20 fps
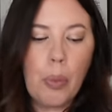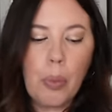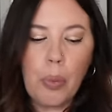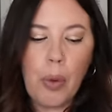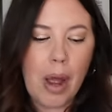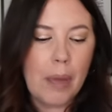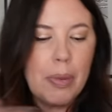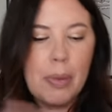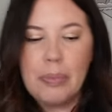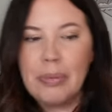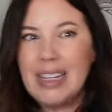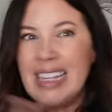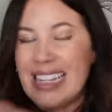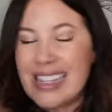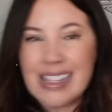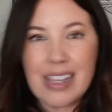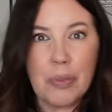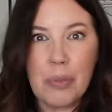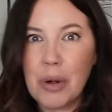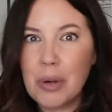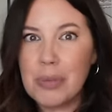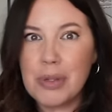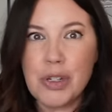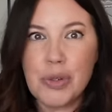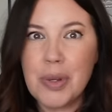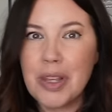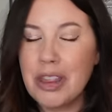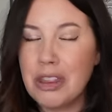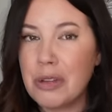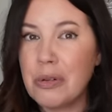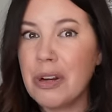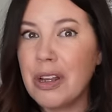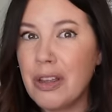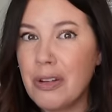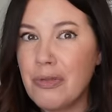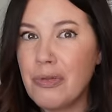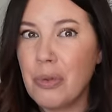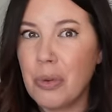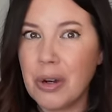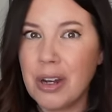probably somewhere between thirty
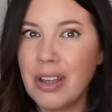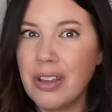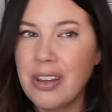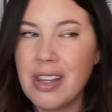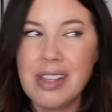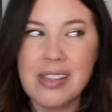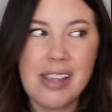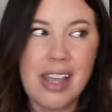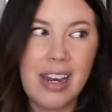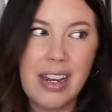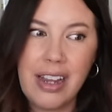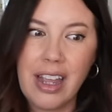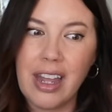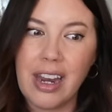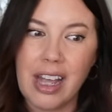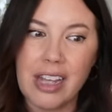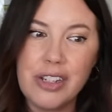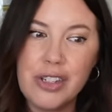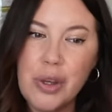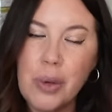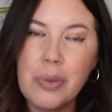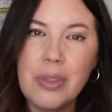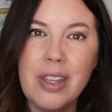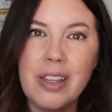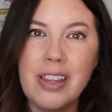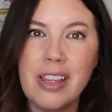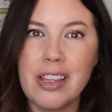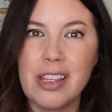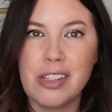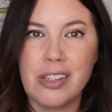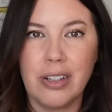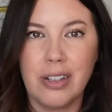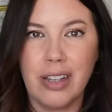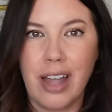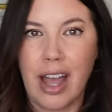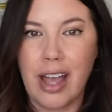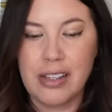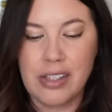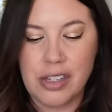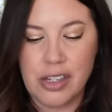and forty on this. And again, I don't think that this will
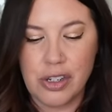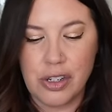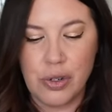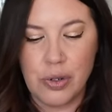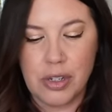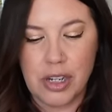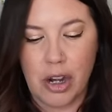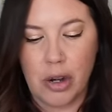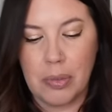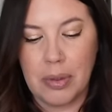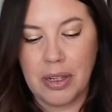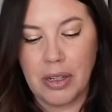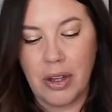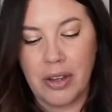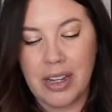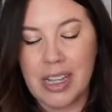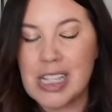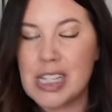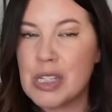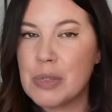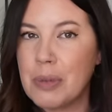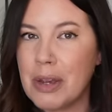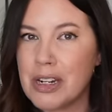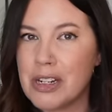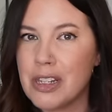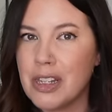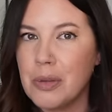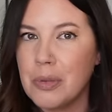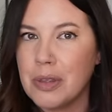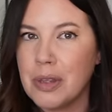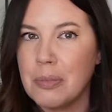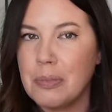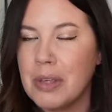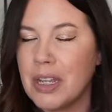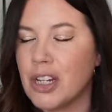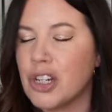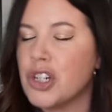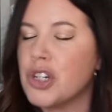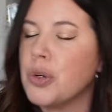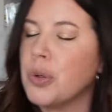last too terribly long, especially with it
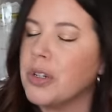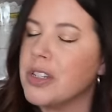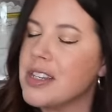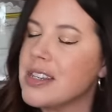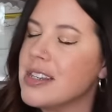being short